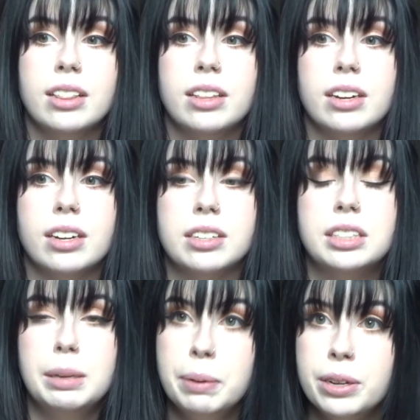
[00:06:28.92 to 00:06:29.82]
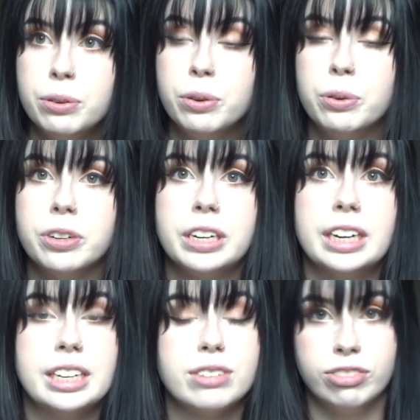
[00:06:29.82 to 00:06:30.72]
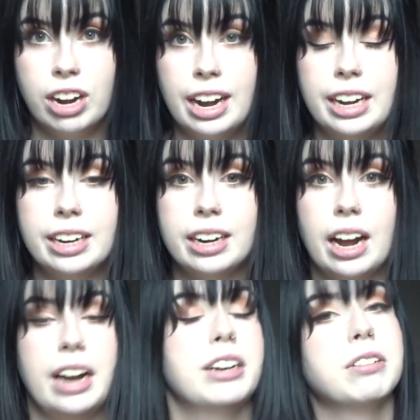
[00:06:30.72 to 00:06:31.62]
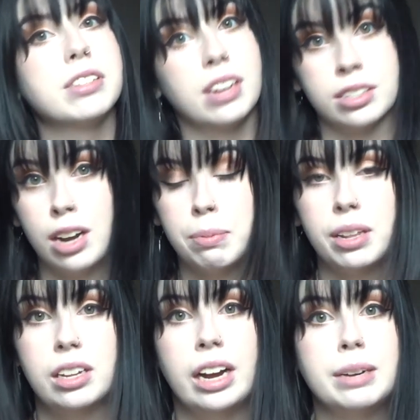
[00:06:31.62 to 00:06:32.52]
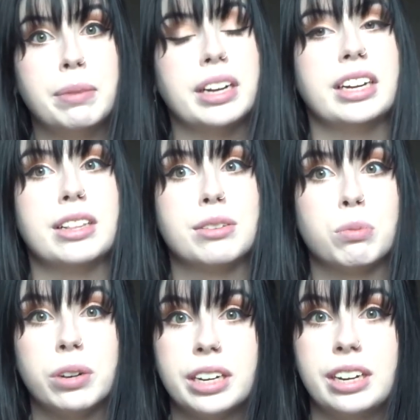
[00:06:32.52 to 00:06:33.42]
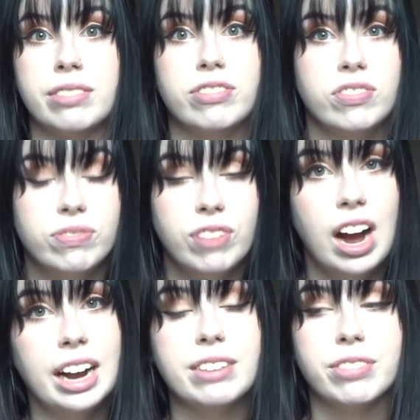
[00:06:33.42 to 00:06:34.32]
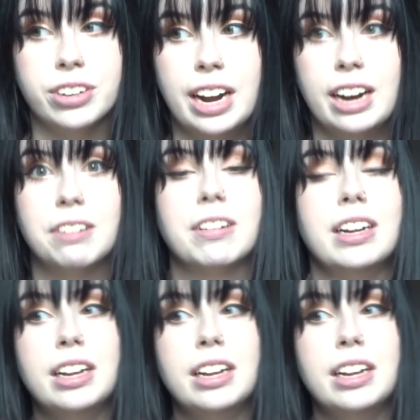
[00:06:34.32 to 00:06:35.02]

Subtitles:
The CPU cooler is fine. I know it's not top of the line, but it's working fine for now.